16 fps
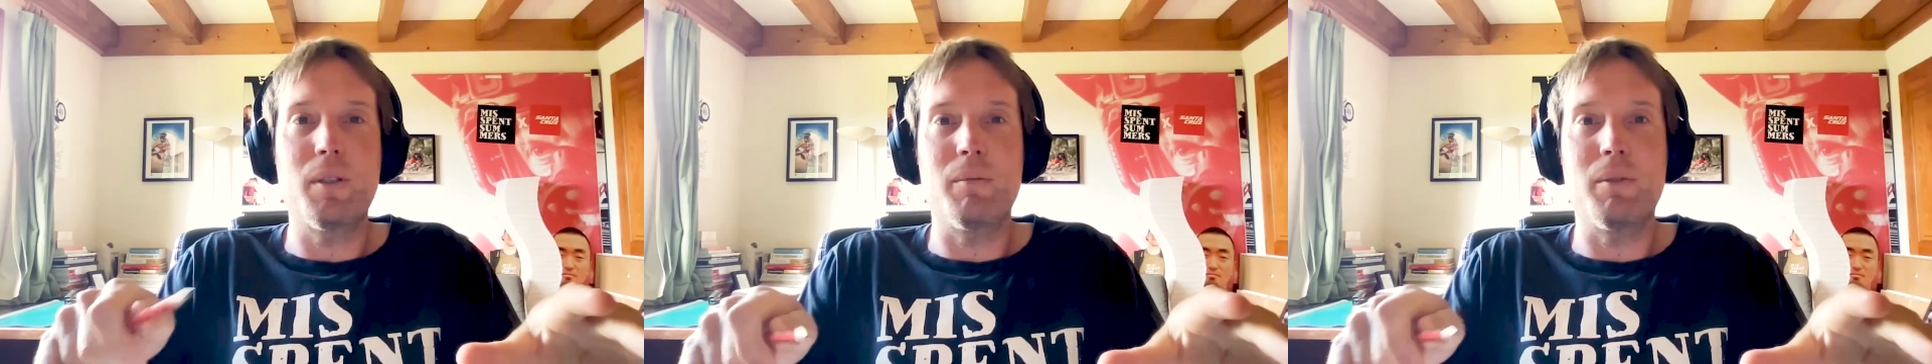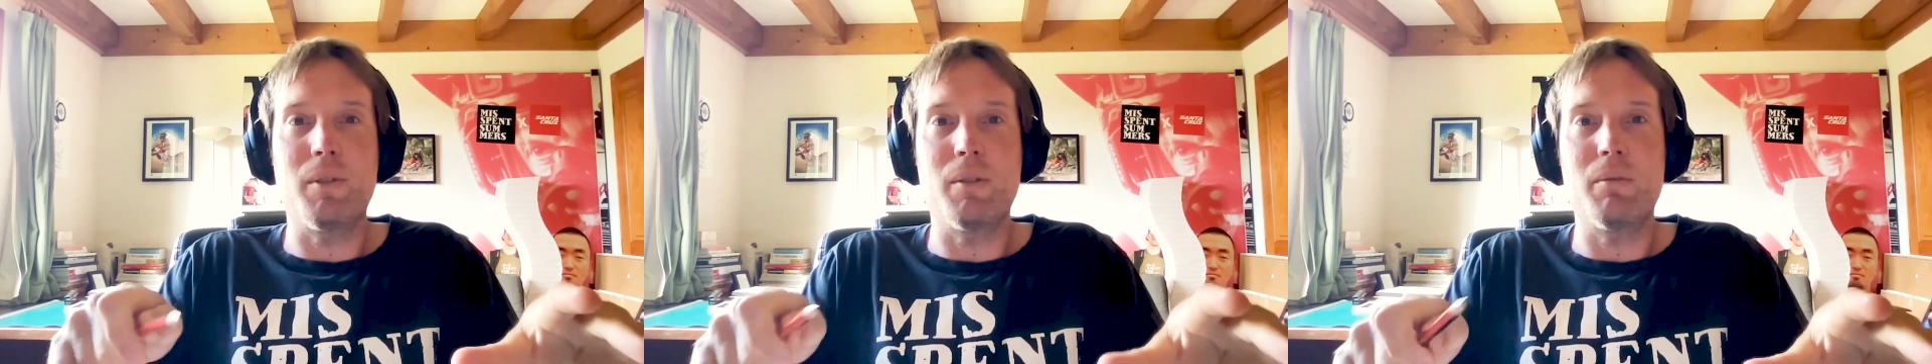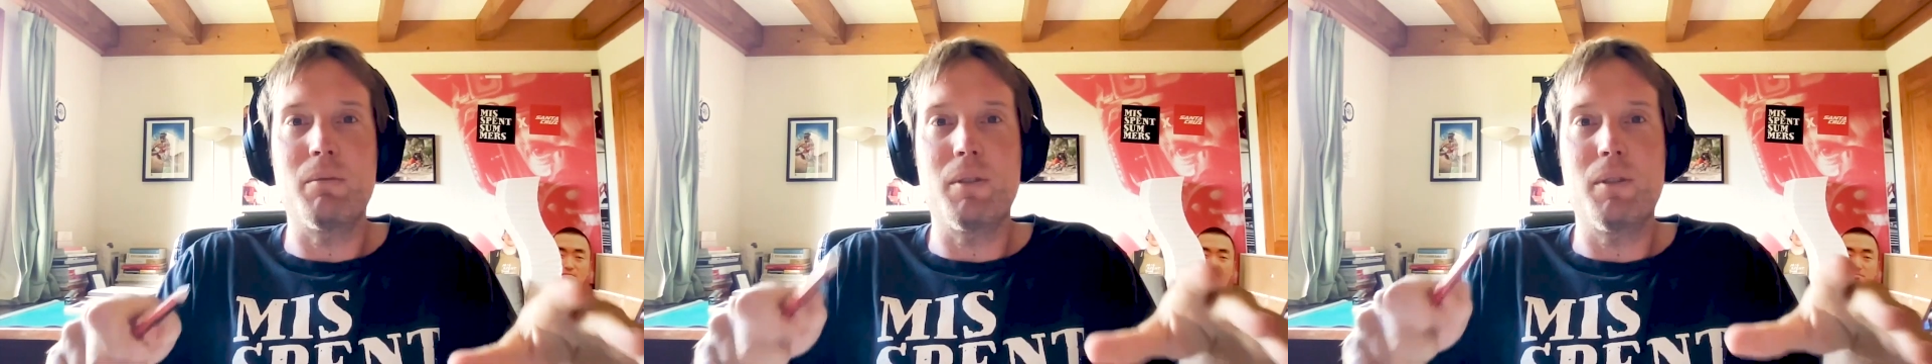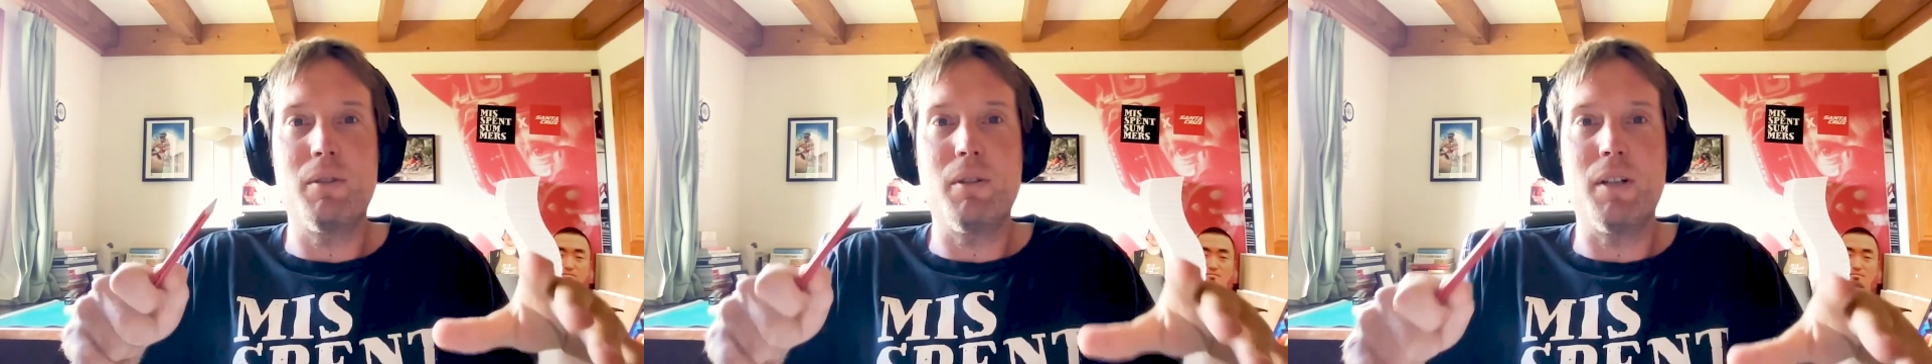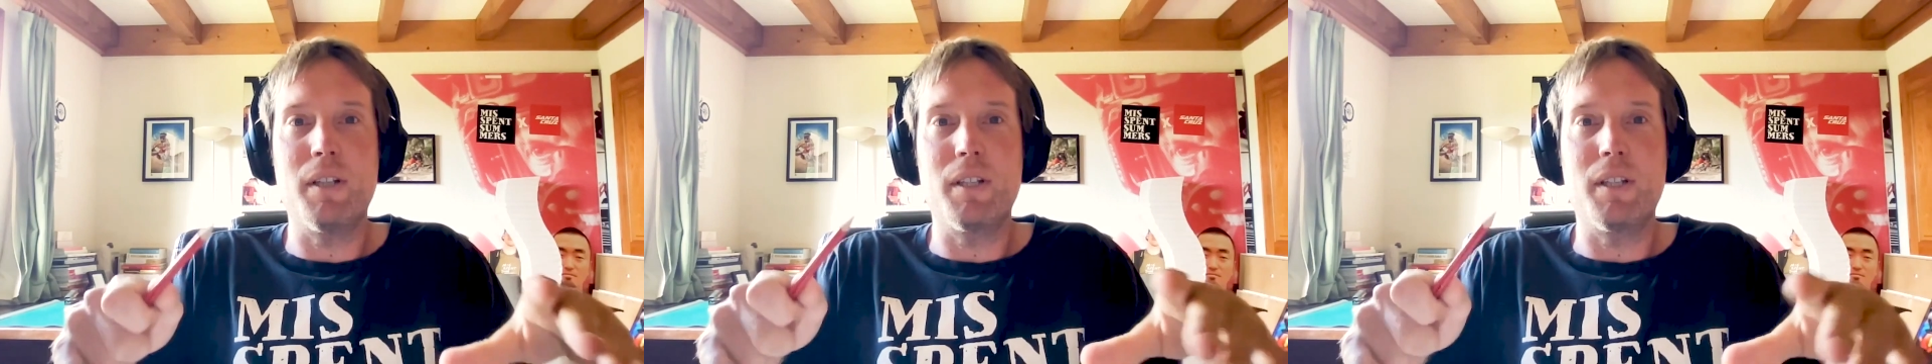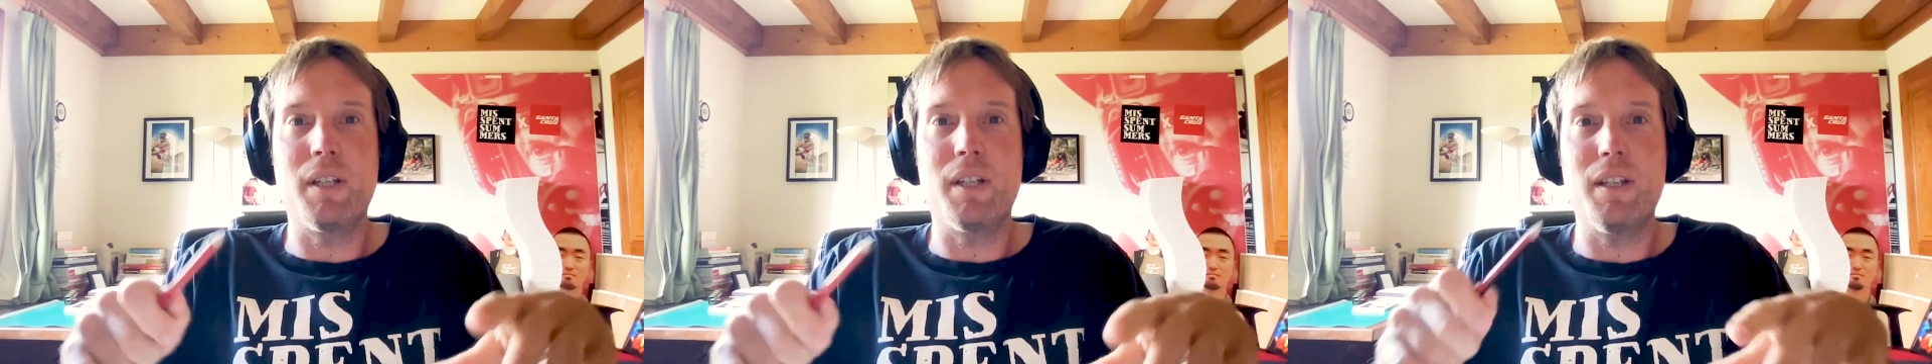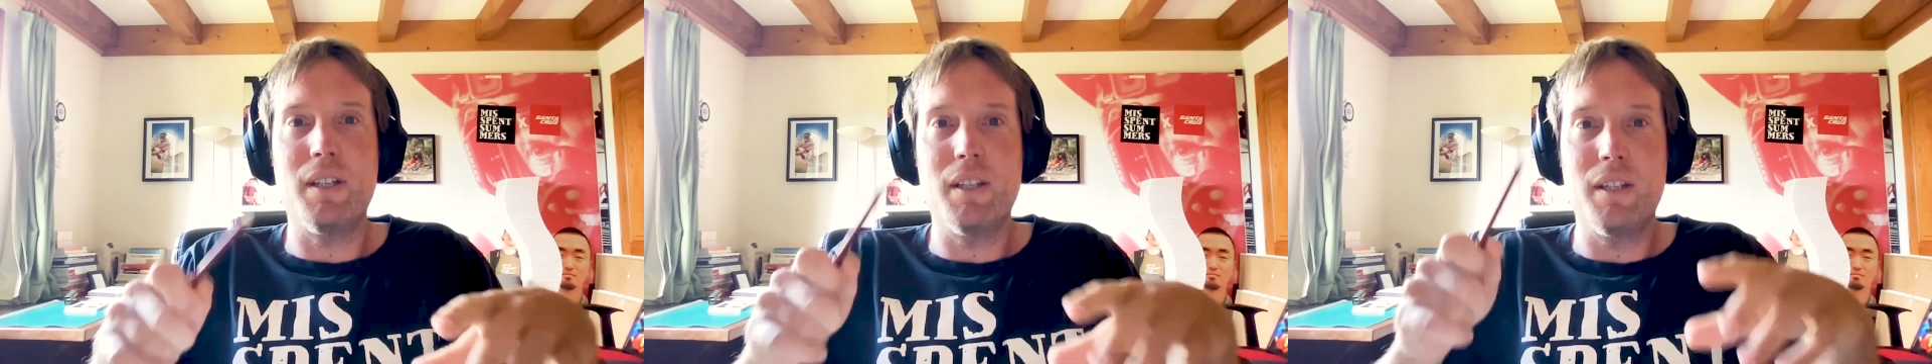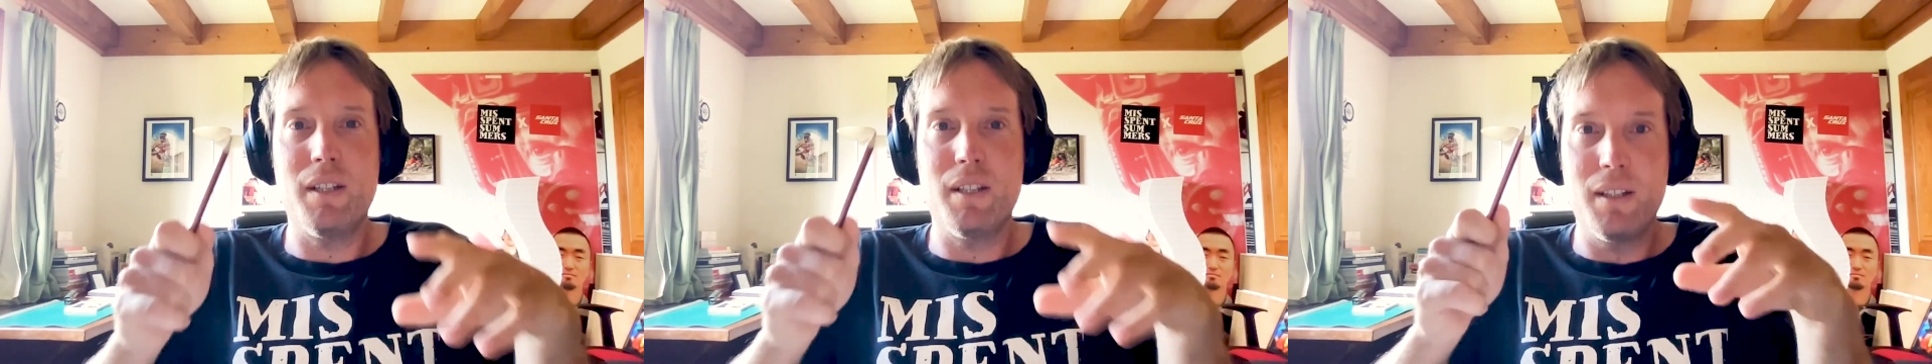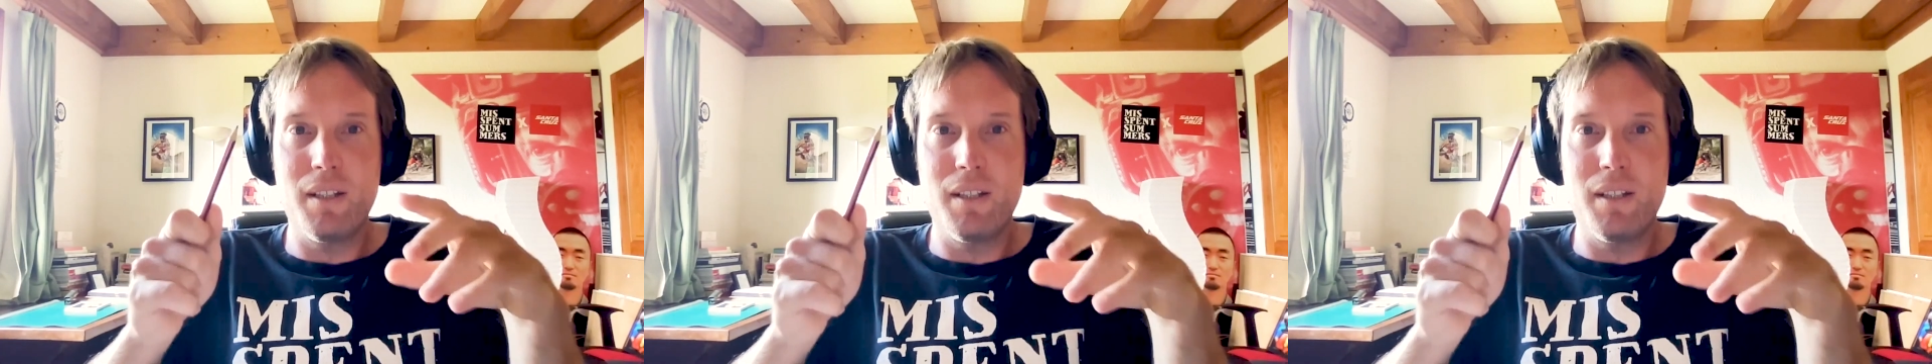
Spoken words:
Sometimes we try and get